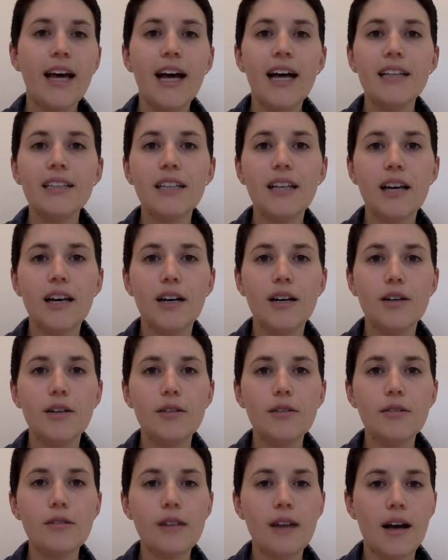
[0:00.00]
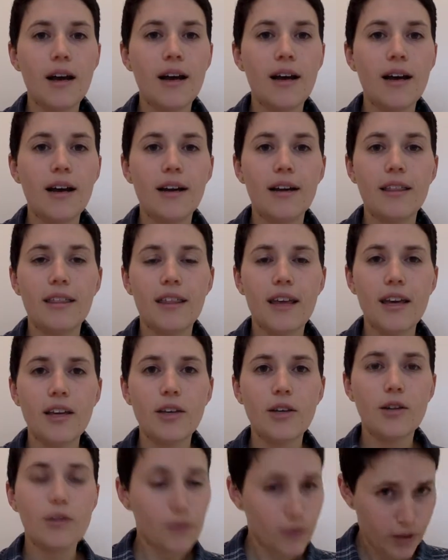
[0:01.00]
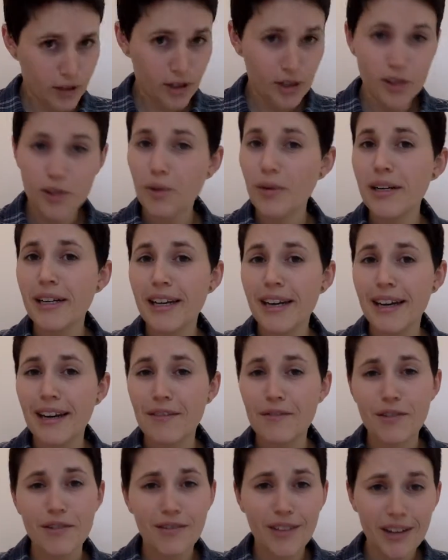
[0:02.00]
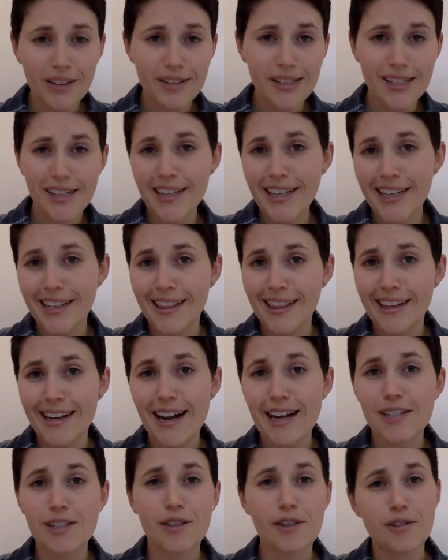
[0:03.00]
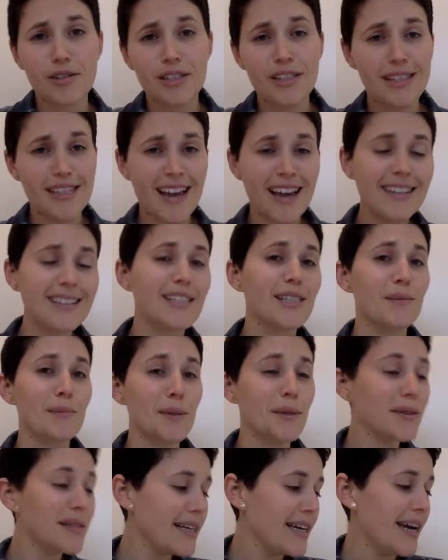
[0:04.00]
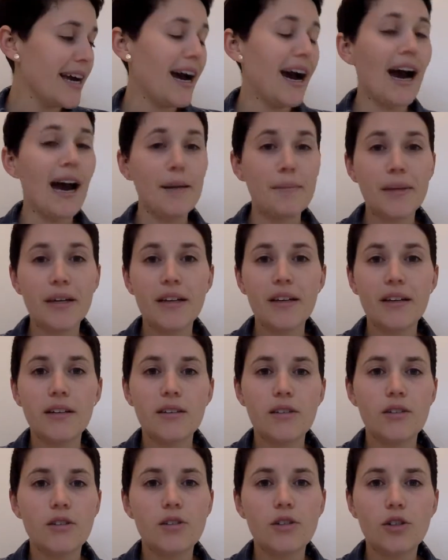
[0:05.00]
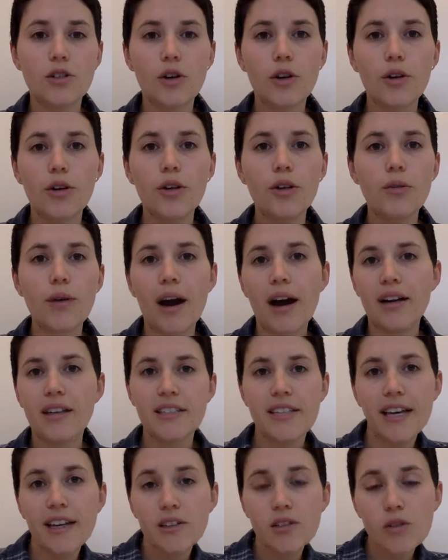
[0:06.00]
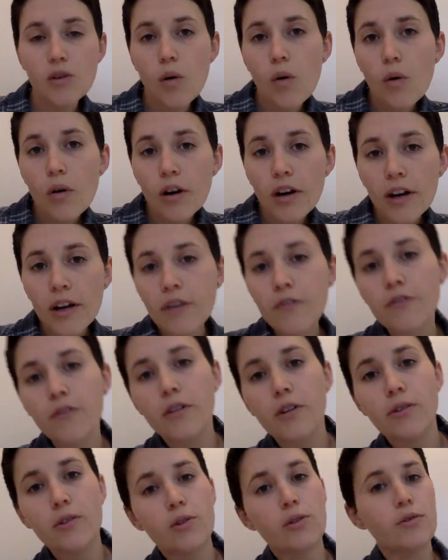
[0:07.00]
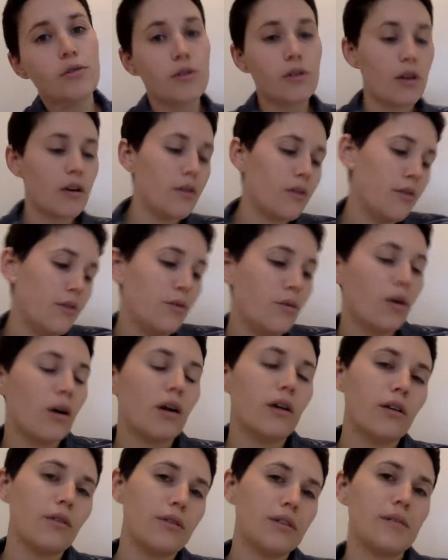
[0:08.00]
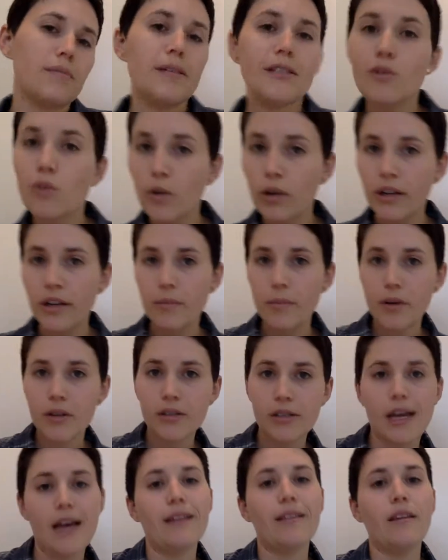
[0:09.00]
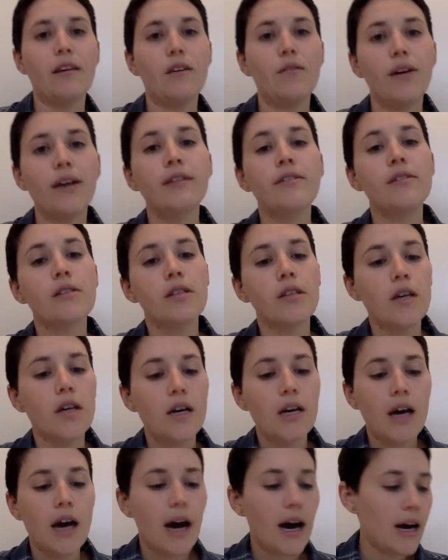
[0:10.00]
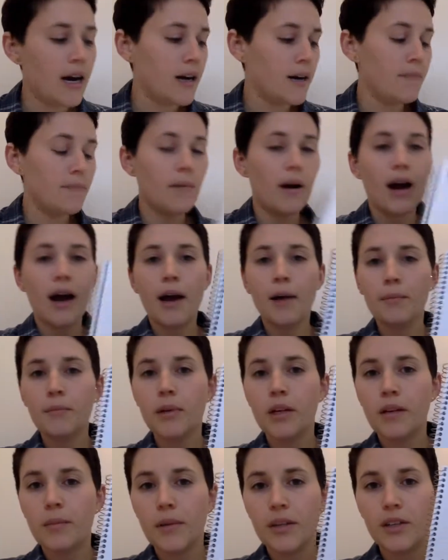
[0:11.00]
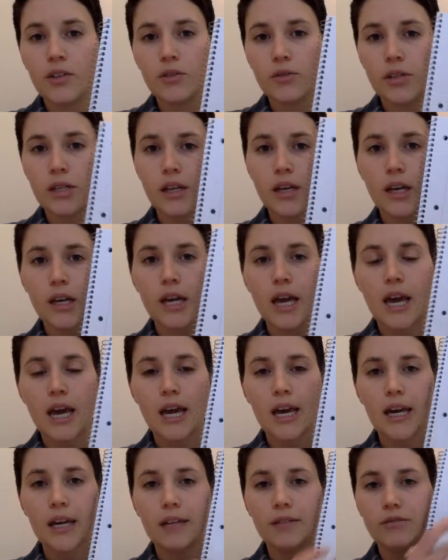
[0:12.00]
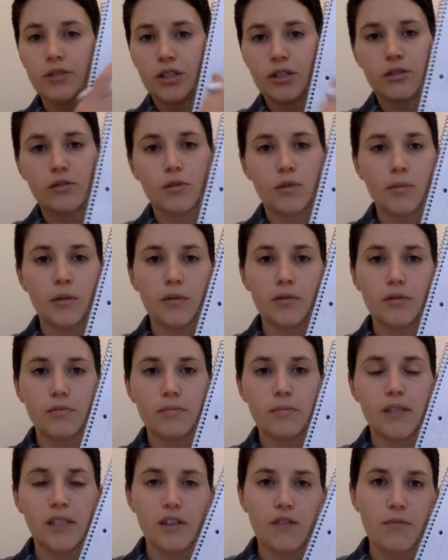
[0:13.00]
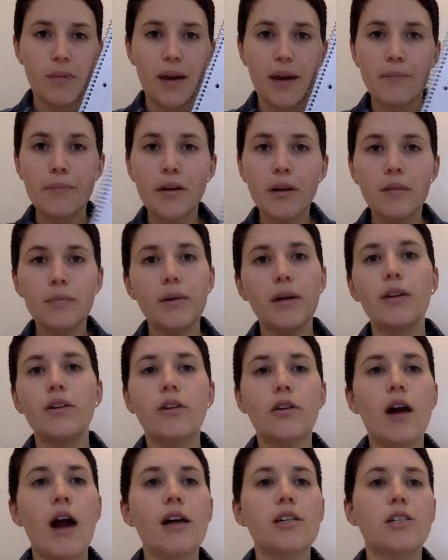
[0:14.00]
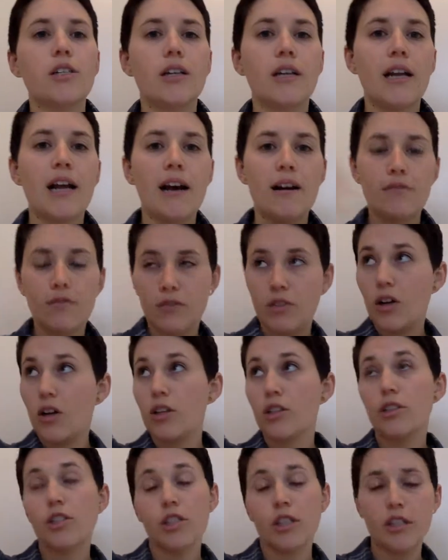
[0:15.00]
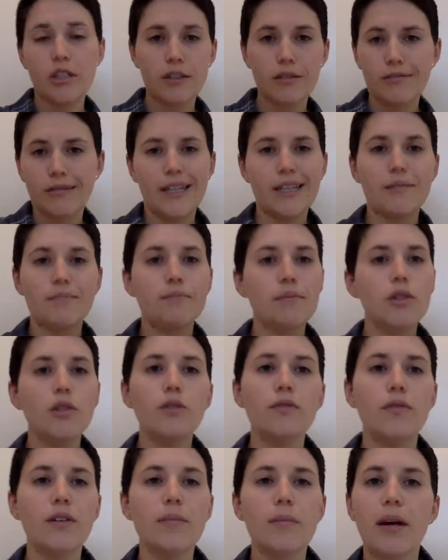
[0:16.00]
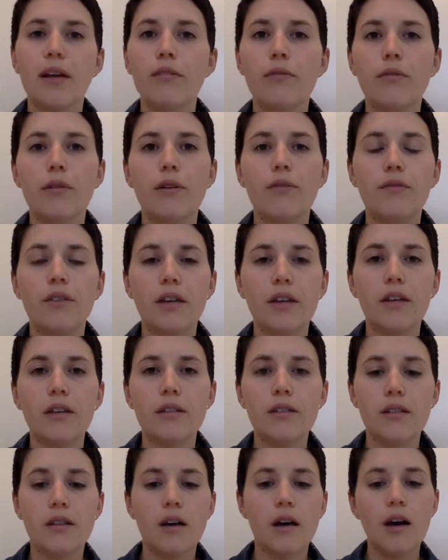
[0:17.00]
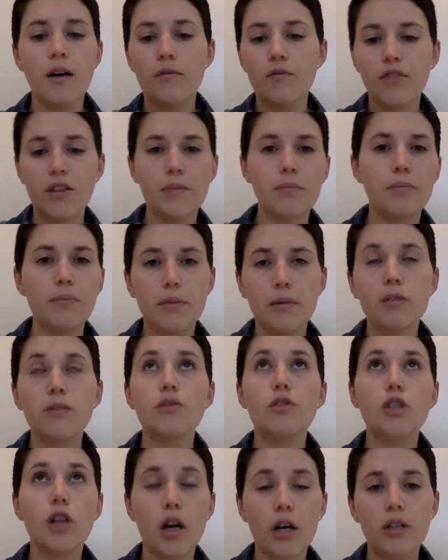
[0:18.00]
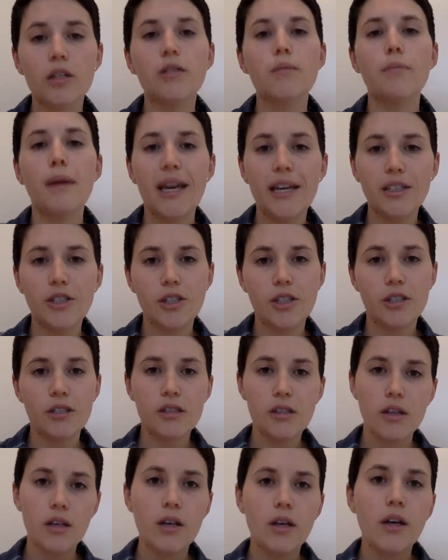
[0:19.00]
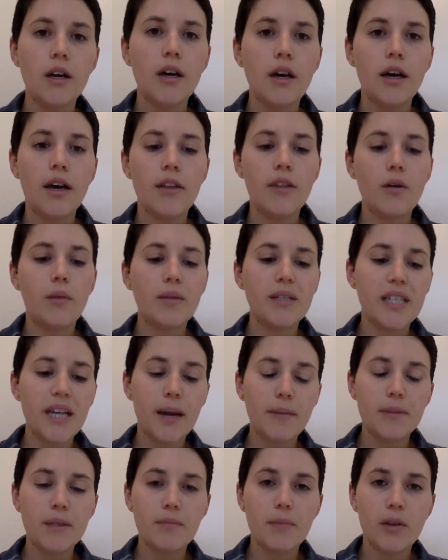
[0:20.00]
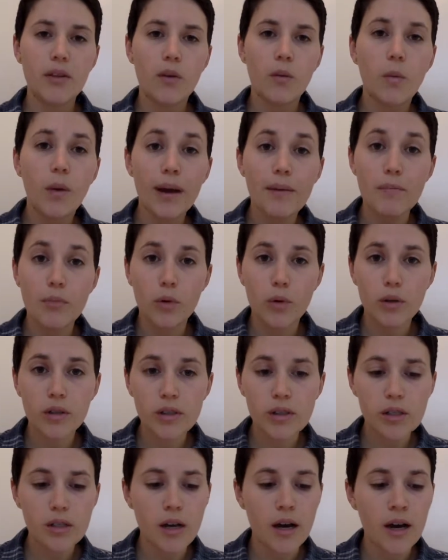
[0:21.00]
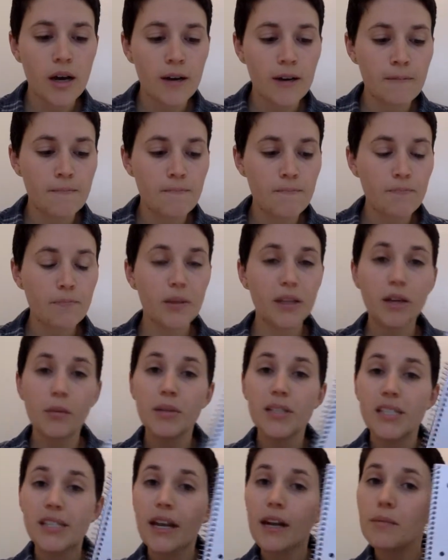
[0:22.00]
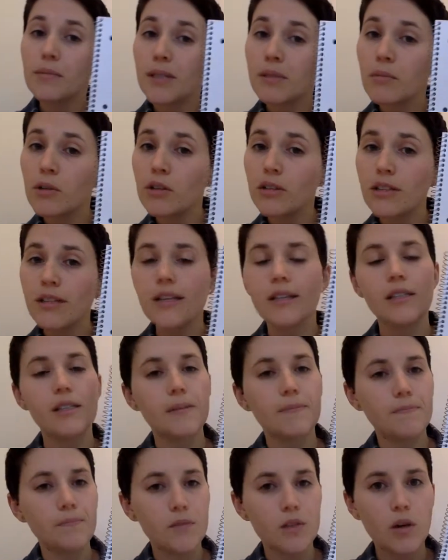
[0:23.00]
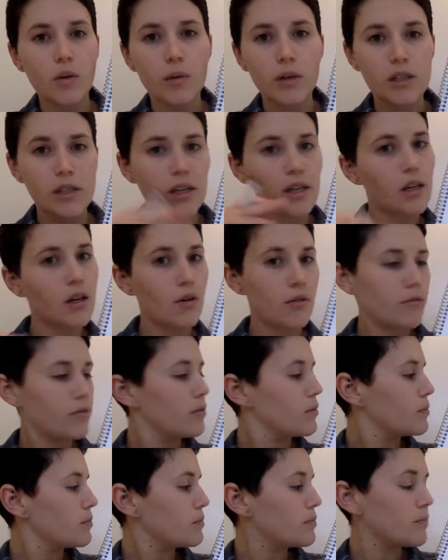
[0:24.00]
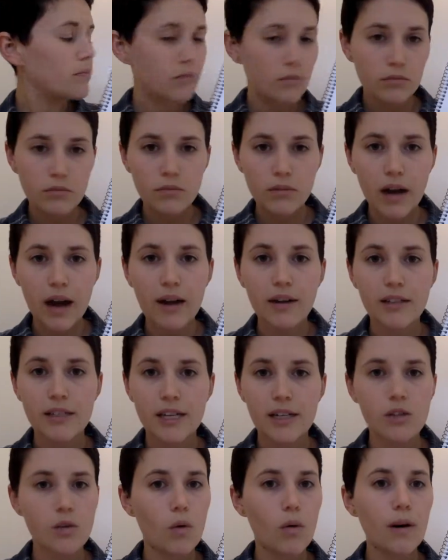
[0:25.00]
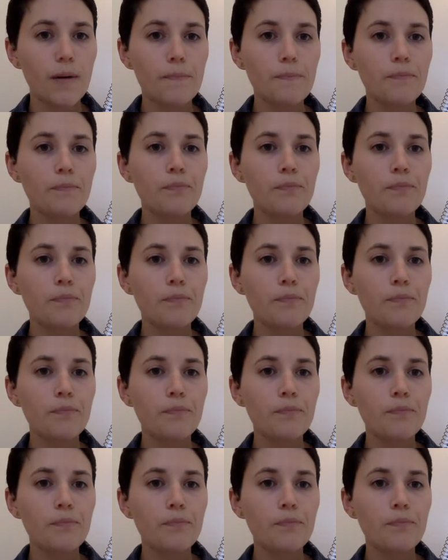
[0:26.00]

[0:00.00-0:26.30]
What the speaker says: Hello. Thank you for joining and for volunteering at the National Ocean Sciences School. I'm going to show you how to take scoring for those who are going to be scorekeepers at the event. I'm going to be using a just normal piece of paper, but you're actually going to have larger, like 2 feet by 3 feet flip chart pages, and they'll be taped up on the whiteboards. But they'll be set up similar to this. So we're just going to go through how to take score.